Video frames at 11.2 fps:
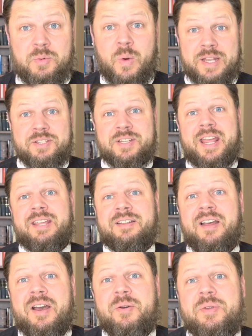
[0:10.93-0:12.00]
Wednesday
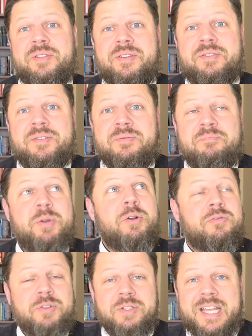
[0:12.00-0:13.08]
uh, with this
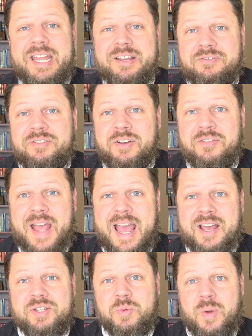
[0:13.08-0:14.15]
beautiful day of, of
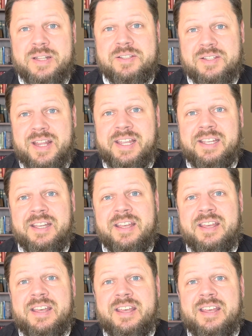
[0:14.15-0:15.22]
Ash Wednesday.
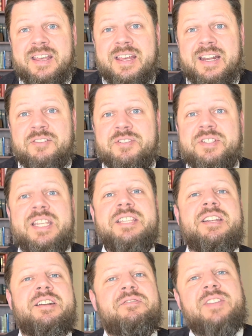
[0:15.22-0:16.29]
Now, the
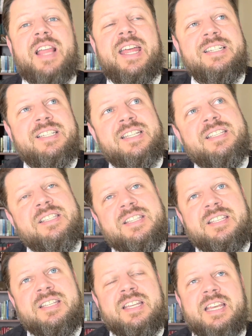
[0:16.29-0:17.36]
season of Lent
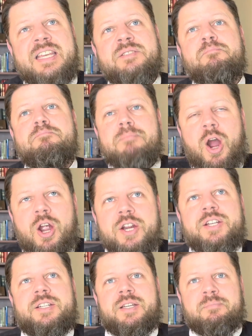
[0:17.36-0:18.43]
is, is
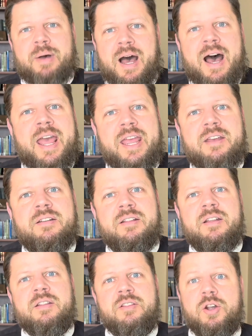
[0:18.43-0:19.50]
marked by
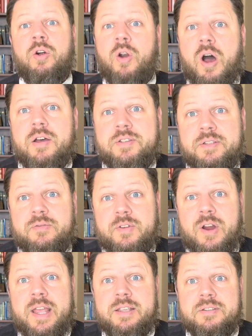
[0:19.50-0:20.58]
uh, the cross of
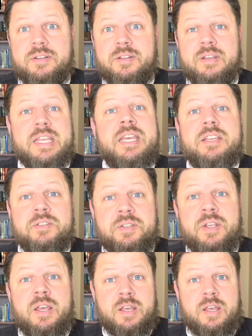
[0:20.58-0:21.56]
Christ, his